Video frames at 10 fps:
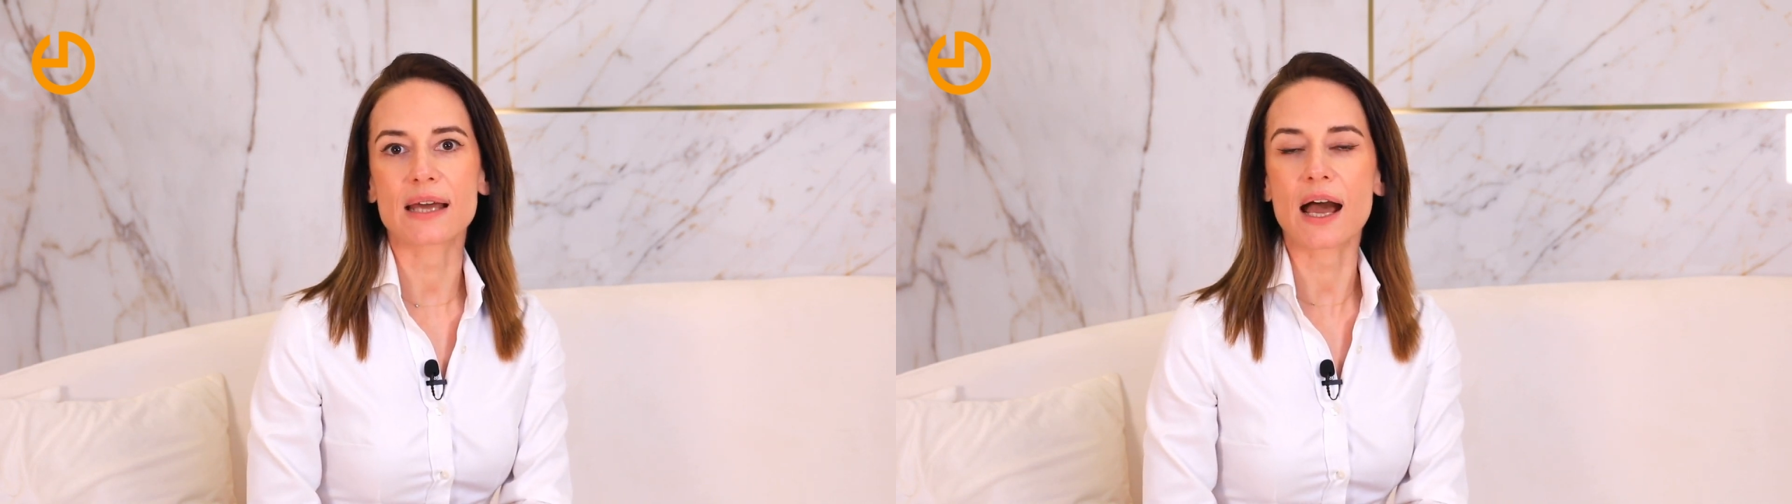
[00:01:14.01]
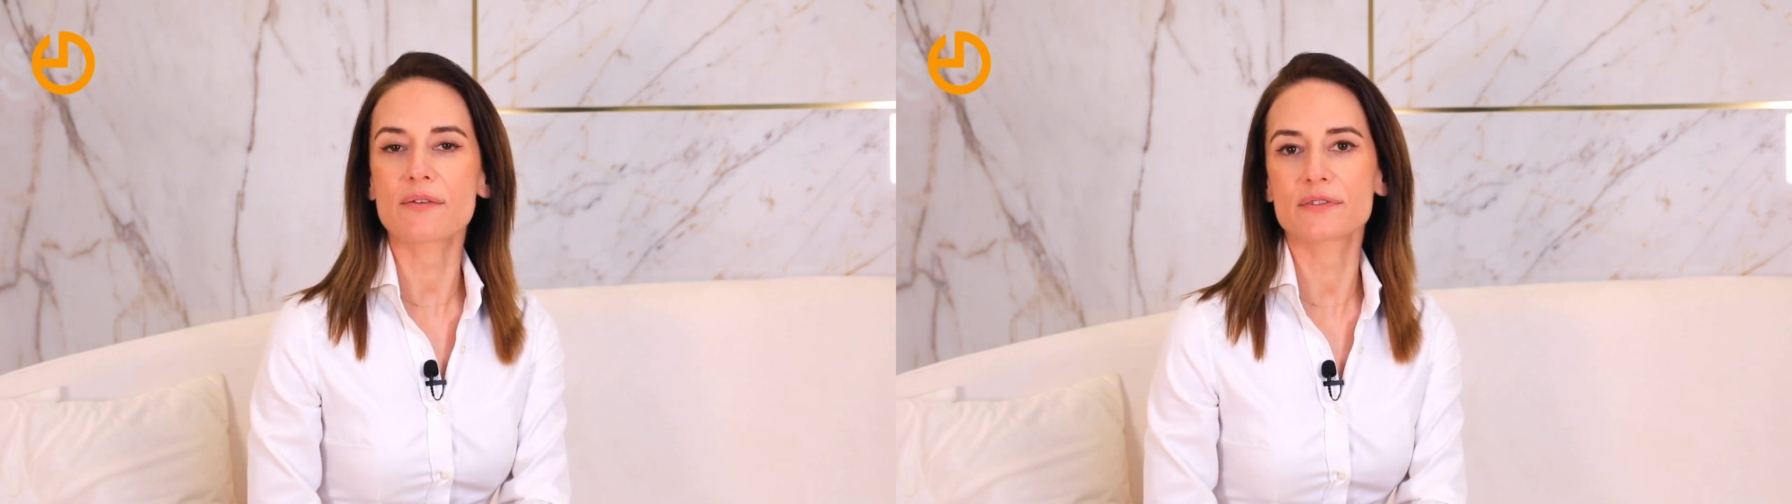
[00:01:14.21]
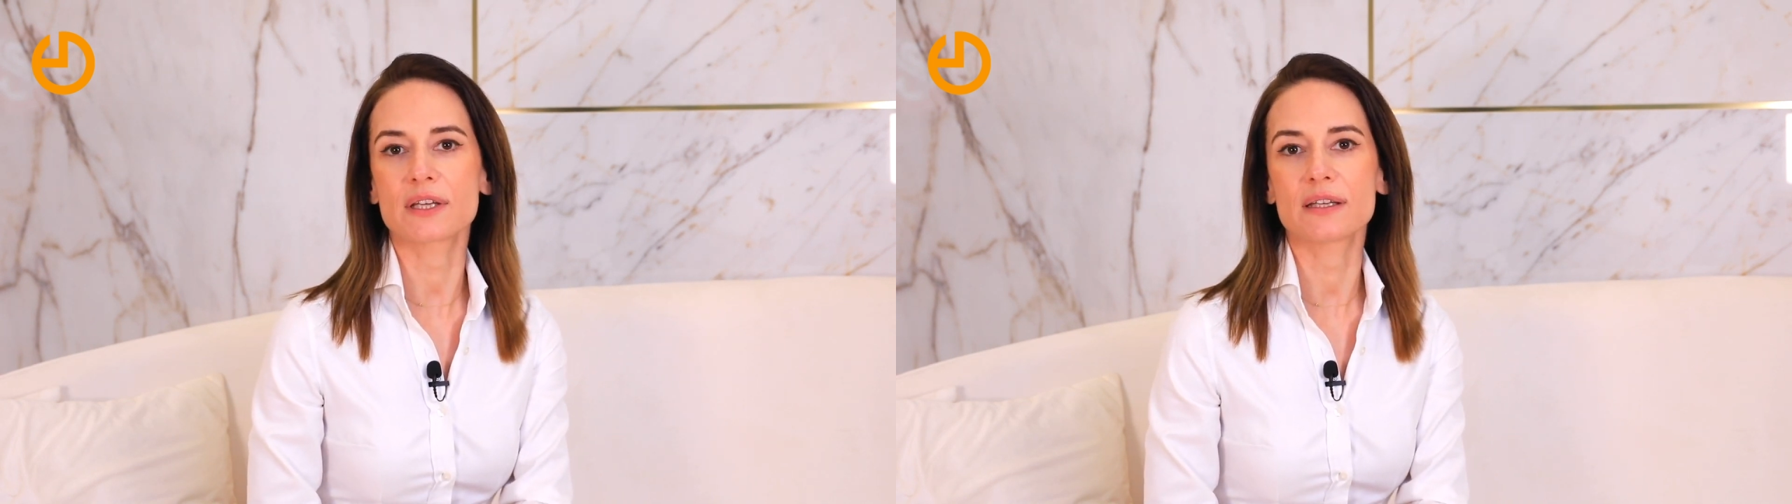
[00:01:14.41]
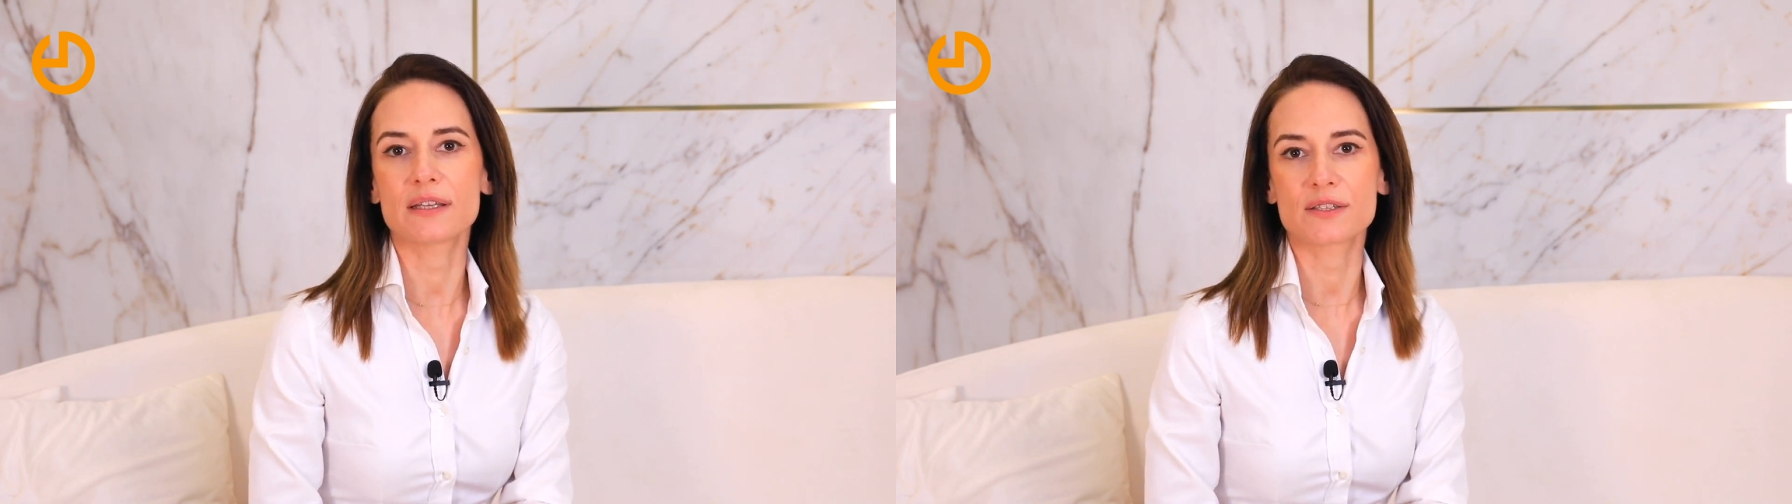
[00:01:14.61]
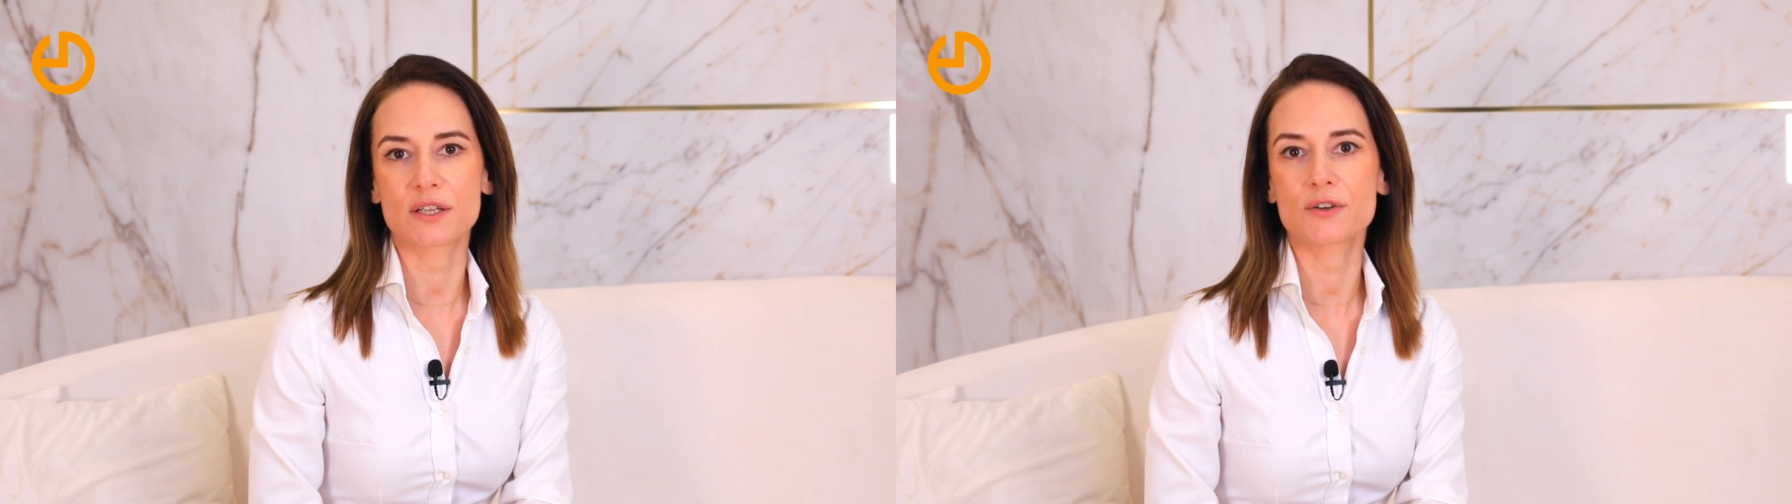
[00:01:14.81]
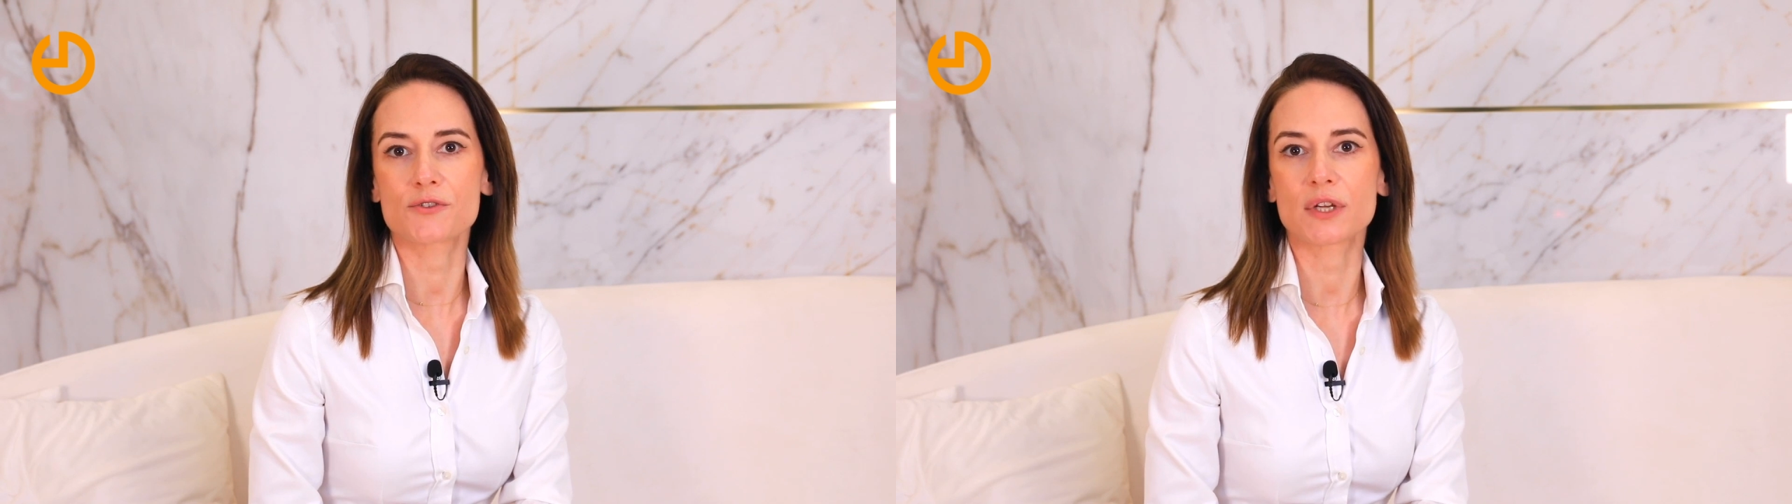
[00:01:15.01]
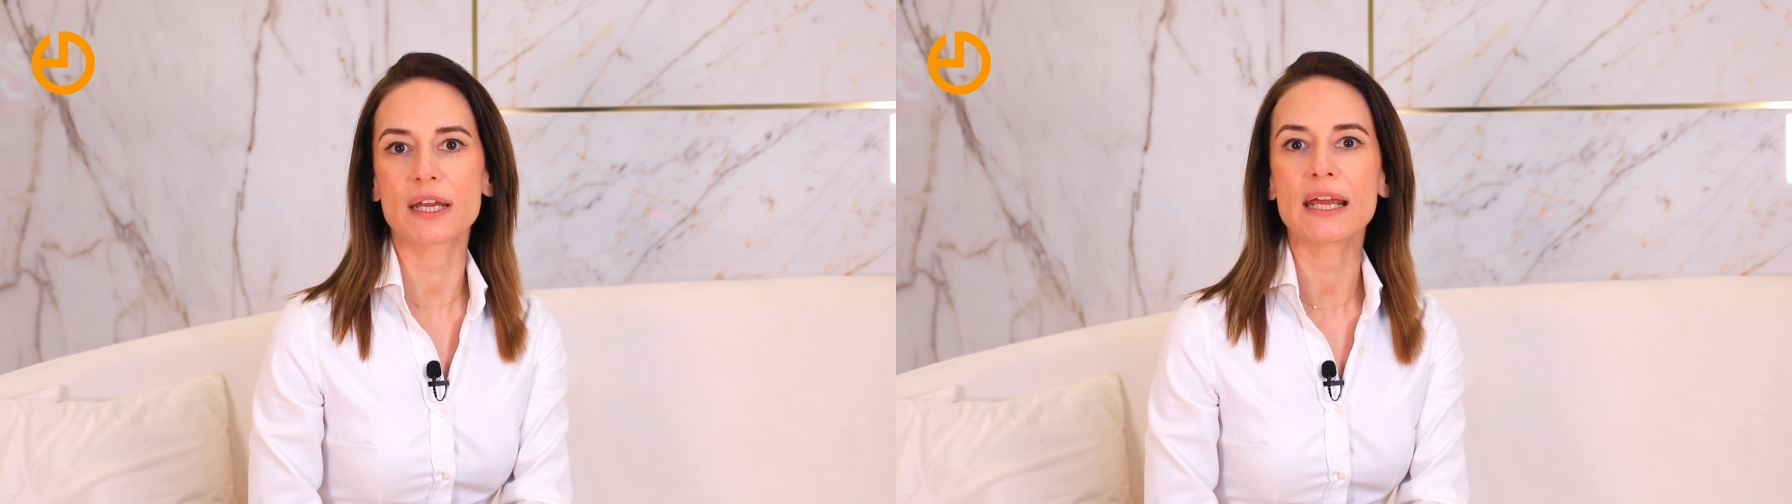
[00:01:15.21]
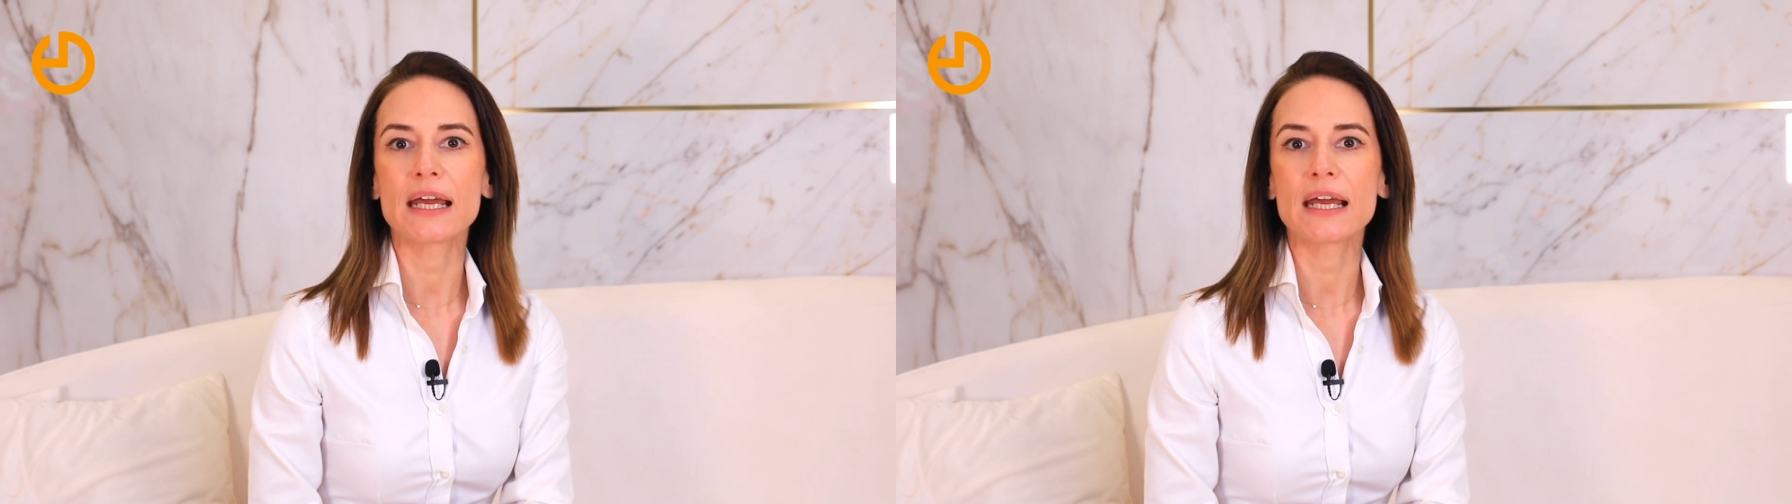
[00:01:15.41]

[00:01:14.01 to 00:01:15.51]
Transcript: after the surgery,